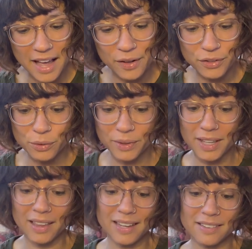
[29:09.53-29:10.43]
I also
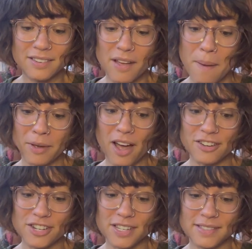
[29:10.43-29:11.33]
really liked
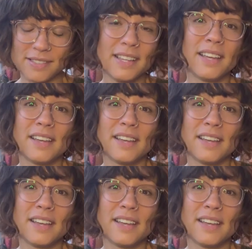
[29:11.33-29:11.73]
Tamagotchis